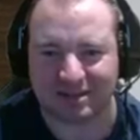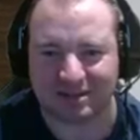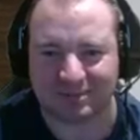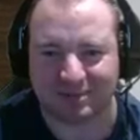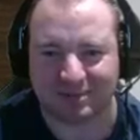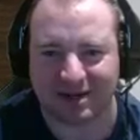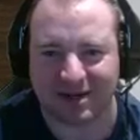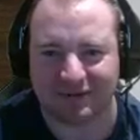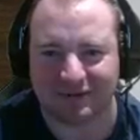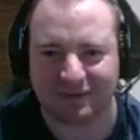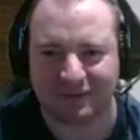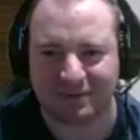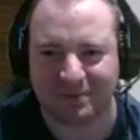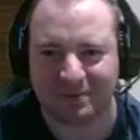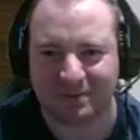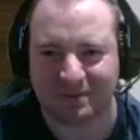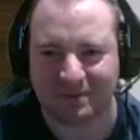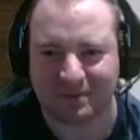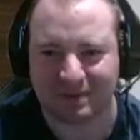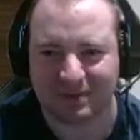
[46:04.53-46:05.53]

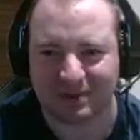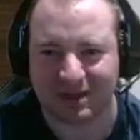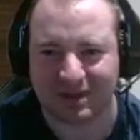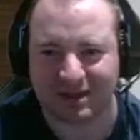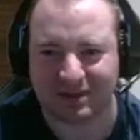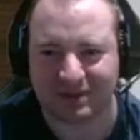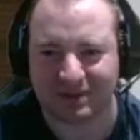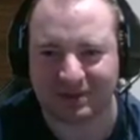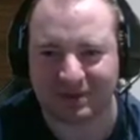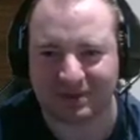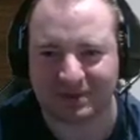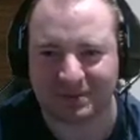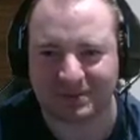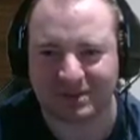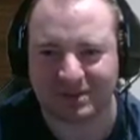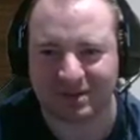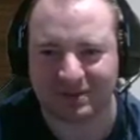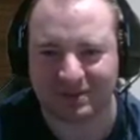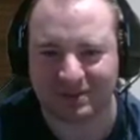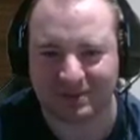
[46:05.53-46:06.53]
platform, and you can
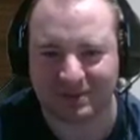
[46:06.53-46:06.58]
also